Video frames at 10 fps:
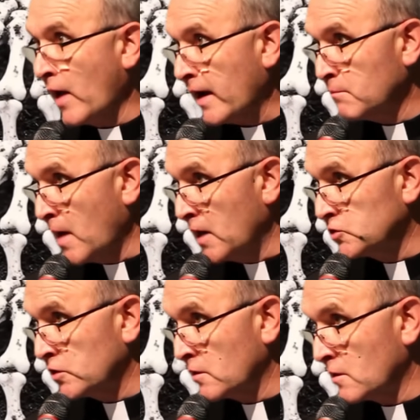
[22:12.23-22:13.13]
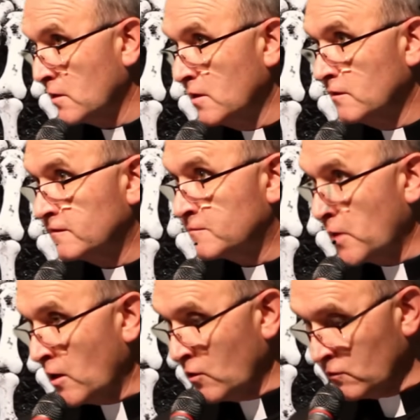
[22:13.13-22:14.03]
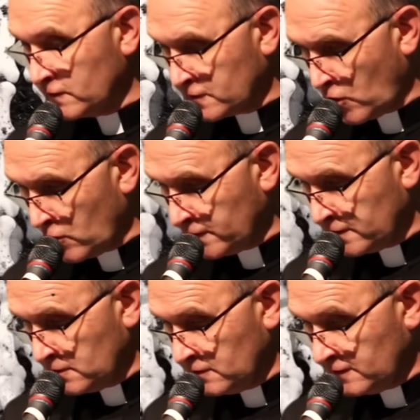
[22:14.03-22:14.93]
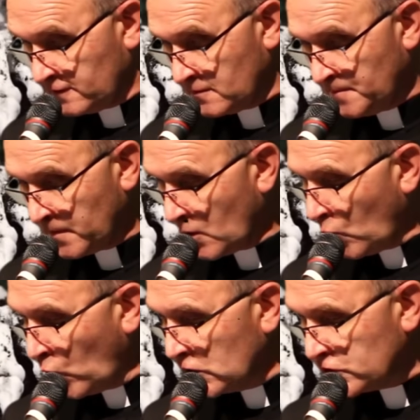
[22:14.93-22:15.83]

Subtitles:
tried to laugh it off, but the sight of his little brother, once his